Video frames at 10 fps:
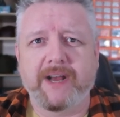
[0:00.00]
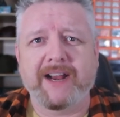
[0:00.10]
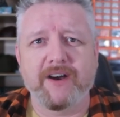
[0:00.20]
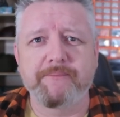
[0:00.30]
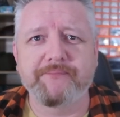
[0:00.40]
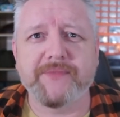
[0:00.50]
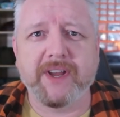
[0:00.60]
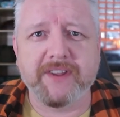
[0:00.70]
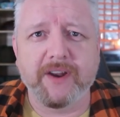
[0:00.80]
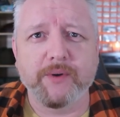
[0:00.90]
Hang on,
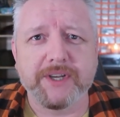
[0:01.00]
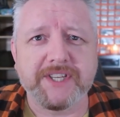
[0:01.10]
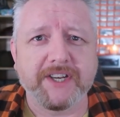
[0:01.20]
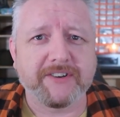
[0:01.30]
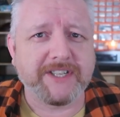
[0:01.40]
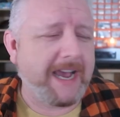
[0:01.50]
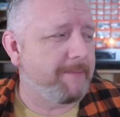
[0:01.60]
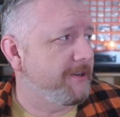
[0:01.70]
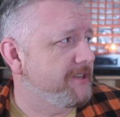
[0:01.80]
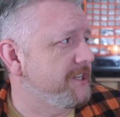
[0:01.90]
I don't know what the secret to
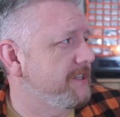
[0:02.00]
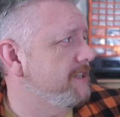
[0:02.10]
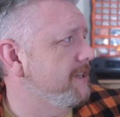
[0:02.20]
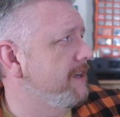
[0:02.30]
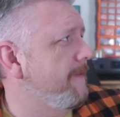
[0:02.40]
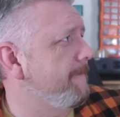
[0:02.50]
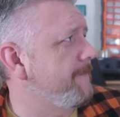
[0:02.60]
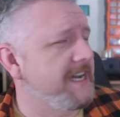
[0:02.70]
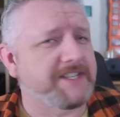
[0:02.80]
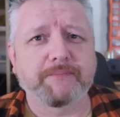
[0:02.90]
happiness is.
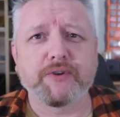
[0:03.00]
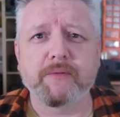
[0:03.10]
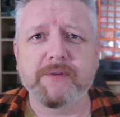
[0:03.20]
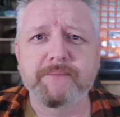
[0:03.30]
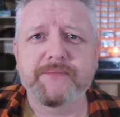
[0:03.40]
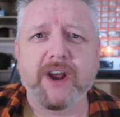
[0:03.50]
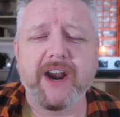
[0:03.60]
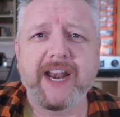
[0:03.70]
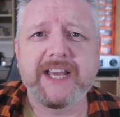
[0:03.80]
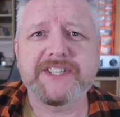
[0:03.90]
That's a problem. All
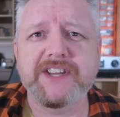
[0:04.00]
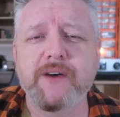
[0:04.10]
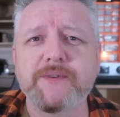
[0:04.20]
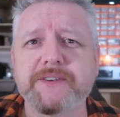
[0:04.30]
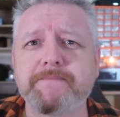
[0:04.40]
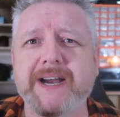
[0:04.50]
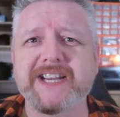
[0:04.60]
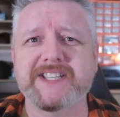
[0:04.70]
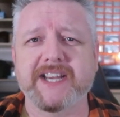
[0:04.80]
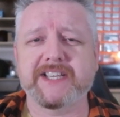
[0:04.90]
right, let's start with some
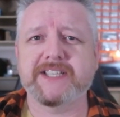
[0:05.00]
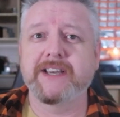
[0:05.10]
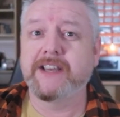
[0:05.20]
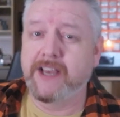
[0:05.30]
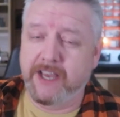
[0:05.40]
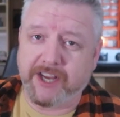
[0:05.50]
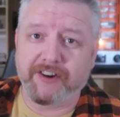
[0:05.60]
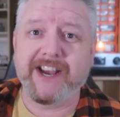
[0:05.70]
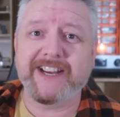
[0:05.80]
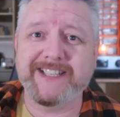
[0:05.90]
basics.
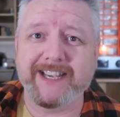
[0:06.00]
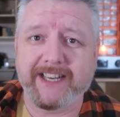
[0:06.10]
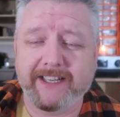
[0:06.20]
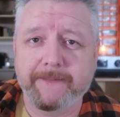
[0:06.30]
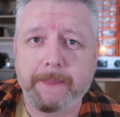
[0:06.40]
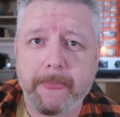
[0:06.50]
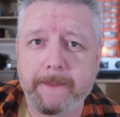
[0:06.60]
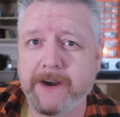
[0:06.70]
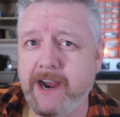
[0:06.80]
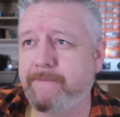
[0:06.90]
You're 18,
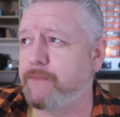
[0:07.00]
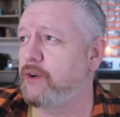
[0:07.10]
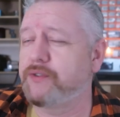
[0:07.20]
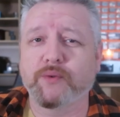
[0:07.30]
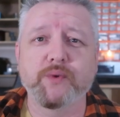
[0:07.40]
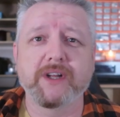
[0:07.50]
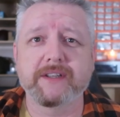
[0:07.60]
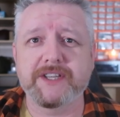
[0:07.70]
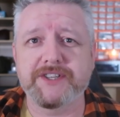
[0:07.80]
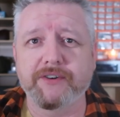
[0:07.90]
right? The the
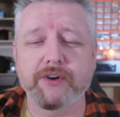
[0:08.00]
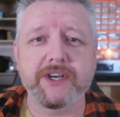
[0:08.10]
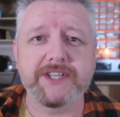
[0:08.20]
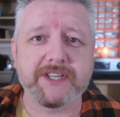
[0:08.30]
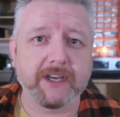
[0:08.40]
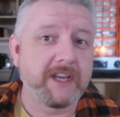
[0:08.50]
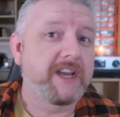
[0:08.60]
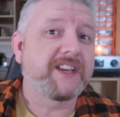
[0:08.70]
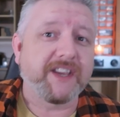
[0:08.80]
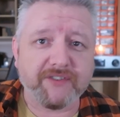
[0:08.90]
world is your oyster.
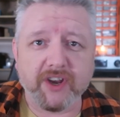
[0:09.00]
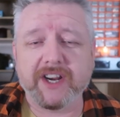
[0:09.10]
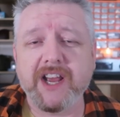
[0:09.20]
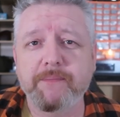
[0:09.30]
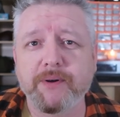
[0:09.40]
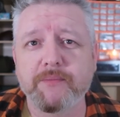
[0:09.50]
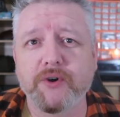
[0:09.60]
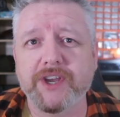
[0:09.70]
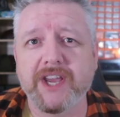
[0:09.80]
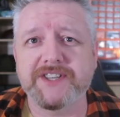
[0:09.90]
You've got a couple
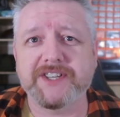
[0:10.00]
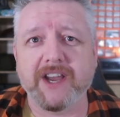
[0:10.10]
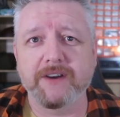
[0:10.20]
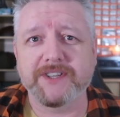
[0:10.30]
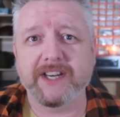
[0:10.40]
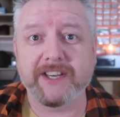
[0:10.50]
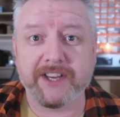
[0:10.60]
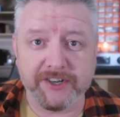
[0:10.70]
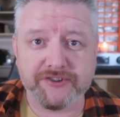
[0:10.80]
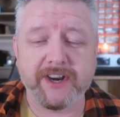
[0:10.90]
more years to go till you
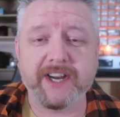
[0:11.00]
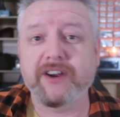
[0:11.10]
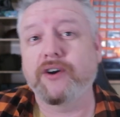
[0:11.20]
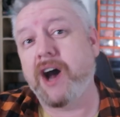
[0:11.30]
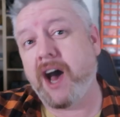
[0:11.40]
can drink,